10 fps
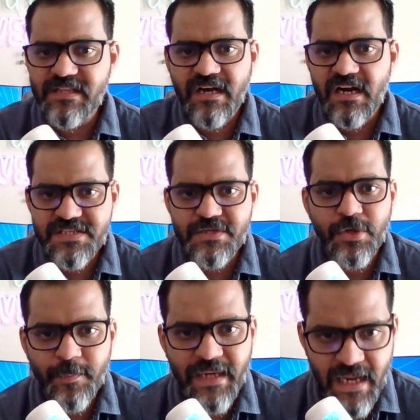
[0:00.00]
with regards
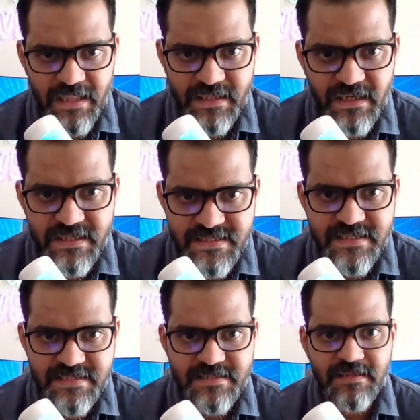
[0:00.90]
to human health and
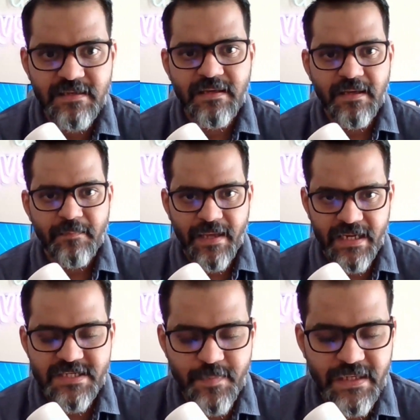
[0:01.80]
disease
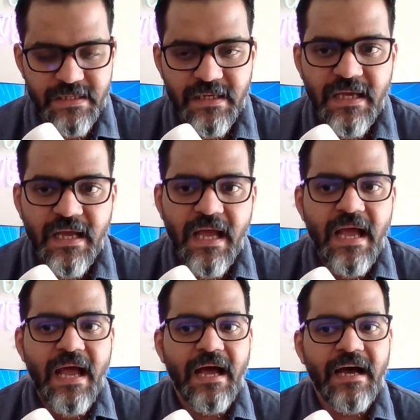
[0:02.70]
management.
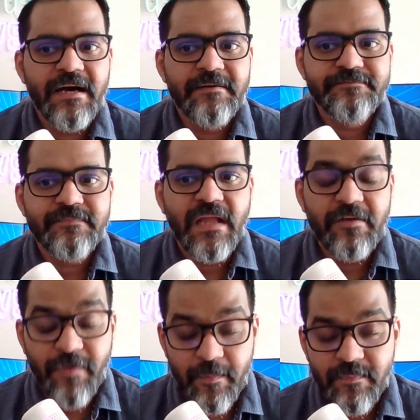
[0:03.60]
Um,
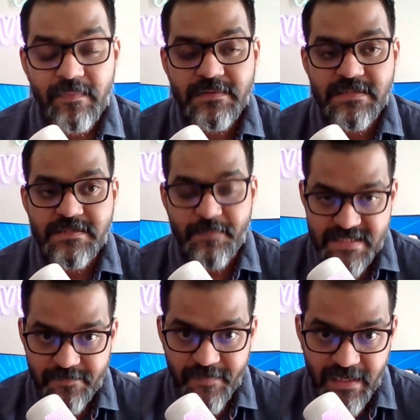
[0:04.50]
and from
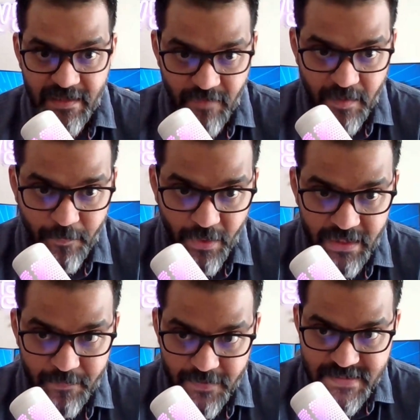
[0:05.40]
specific liver
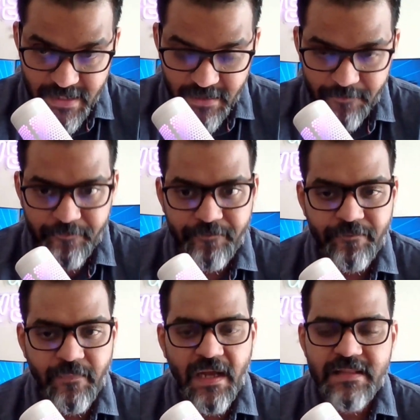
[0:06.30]
point per se.
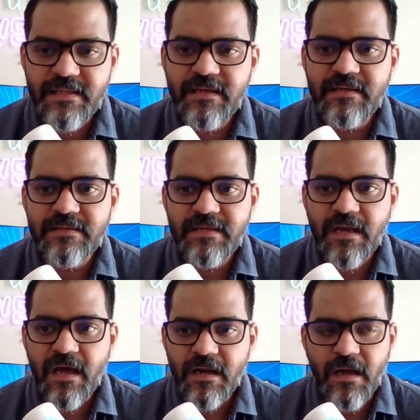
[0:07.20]
I think
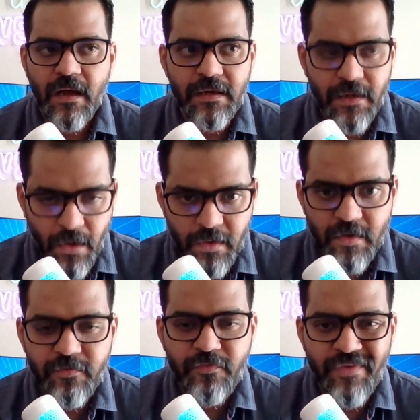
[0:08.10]
there are a
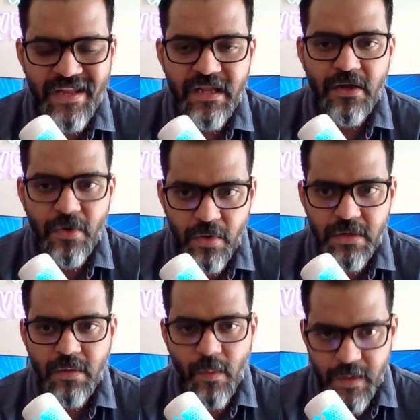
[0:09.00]
lot of very
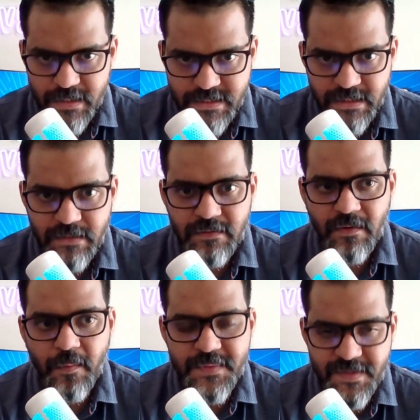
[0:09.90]
good quality
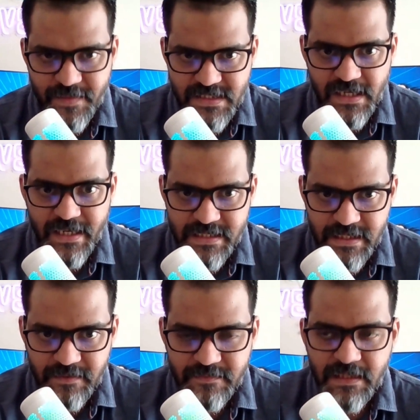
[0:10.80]
observational
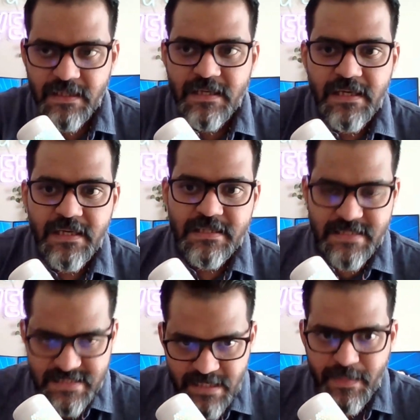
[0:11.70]
data,
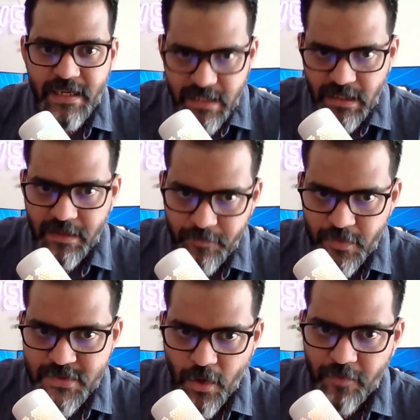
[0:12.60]
systematic
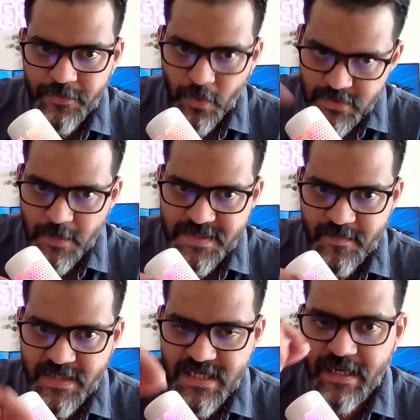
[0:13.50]
reviews of those
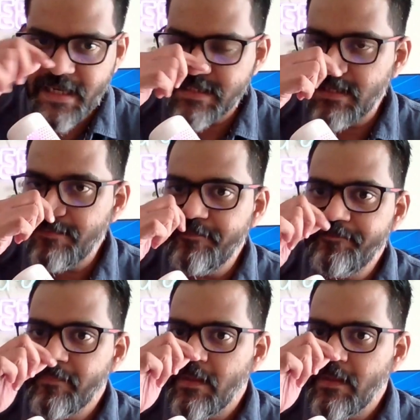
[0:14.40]
observational data,